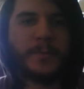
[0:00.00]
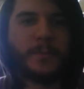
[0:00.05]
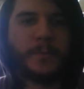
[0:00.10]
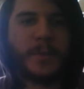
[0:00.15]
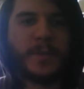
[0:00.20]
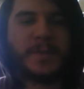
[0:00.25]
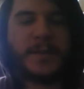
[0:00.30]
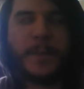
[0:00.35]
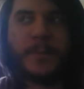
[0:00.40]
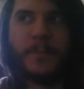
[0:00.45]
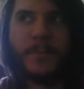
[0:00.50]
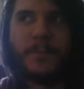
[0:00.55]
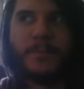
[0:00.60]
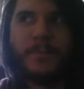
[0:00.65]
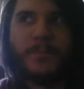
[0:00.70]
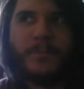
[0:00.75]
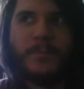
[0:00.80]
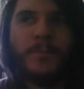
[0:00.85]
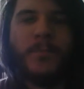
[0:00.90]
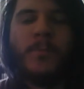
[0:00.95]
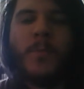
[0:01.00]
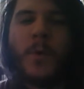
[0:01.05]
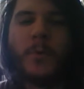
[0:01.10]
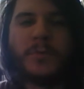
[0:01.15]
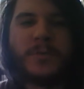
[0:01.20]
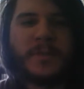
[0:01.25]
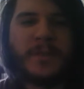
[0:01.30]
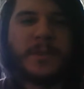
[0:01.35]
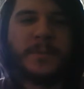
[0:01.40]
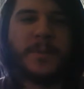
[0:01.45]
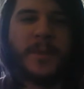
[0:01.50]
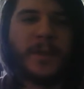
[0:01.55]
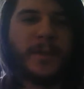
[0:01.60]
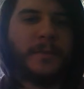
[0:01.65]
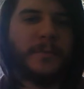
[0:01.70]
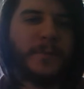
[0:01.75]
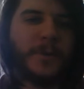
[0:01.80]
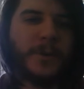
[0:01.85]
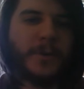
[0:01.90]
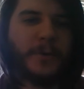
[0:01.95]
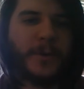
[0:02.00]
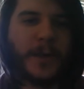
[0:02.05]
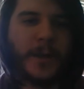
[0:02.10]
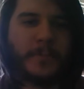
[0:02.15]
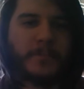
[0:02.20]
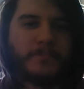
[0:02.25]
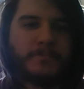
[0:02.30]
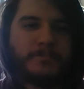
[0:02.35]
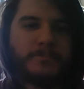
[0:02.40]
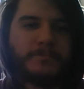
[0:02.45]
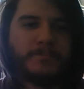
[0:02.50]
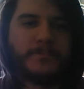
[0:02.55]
because I mostly play the video game.